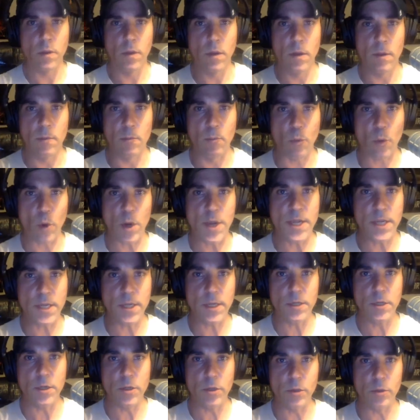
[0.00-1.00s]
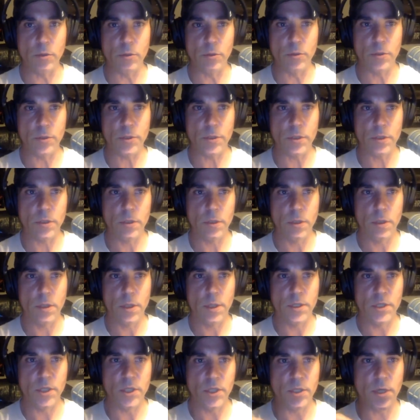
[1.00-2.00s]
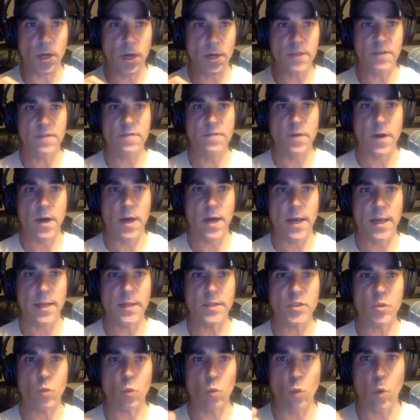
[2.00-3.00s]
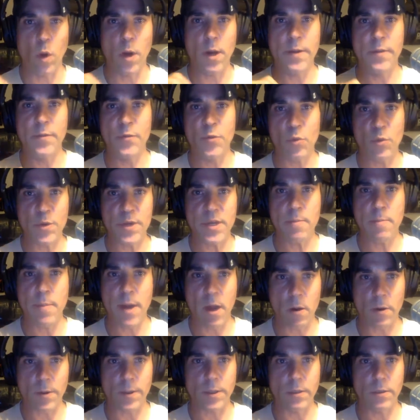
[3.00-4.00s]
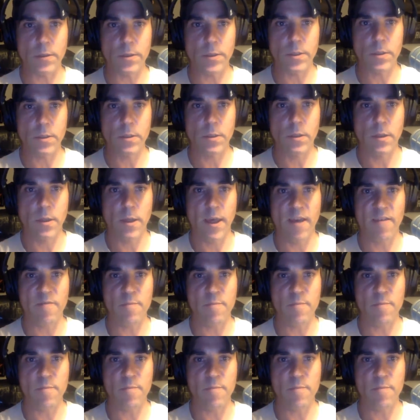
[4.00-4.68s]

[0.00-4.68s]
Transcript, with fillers: Breaking news study finds one in three Americans have